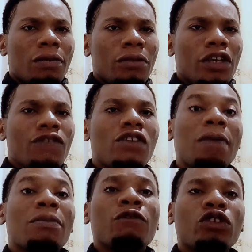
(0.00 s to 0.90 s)
If you have
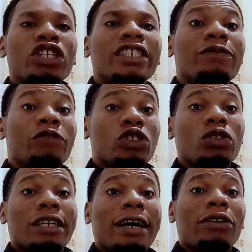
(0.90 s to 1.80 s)
been following the video
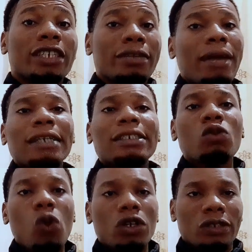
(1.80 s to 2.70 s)
now, imagine
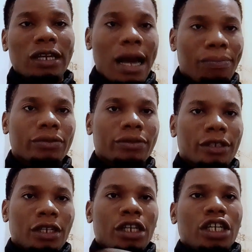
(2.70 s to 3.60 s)
what will happen
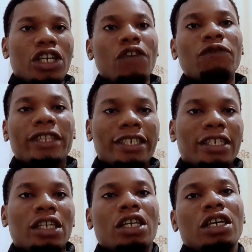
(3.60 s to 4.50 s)
if the
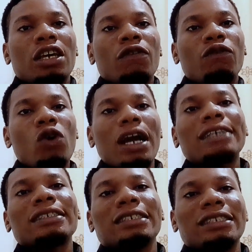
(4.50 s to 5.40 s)

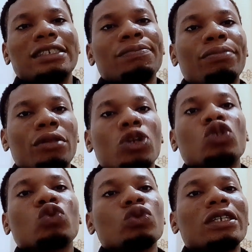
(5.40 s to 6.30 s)
forecast is plus
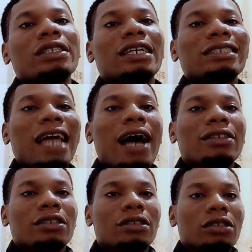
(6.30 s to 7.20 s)

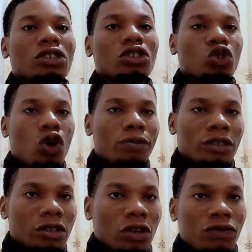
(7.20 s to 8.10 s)
200,000
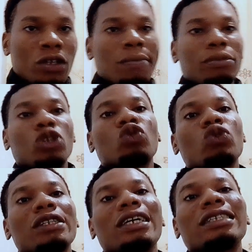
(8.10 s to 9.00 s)
jobs, plus
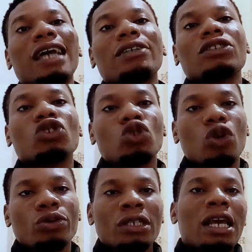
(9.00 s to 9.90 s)
200,000
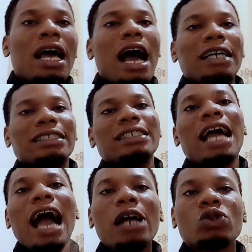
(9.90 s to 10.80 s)
jobs, and the
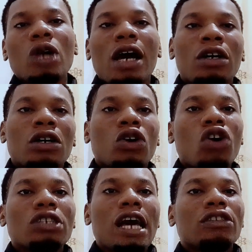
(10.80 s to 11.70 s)
actual
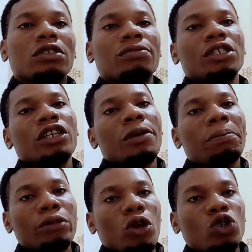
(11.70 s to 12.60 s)
comes out to be
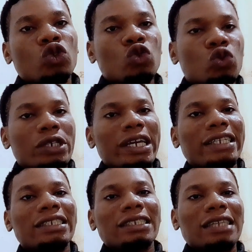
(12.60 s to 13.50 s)
plus
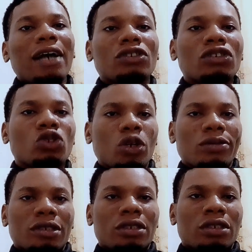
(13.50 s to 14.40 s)
280,000 jobs.
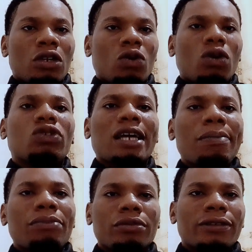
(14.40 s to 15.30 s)
What will happen?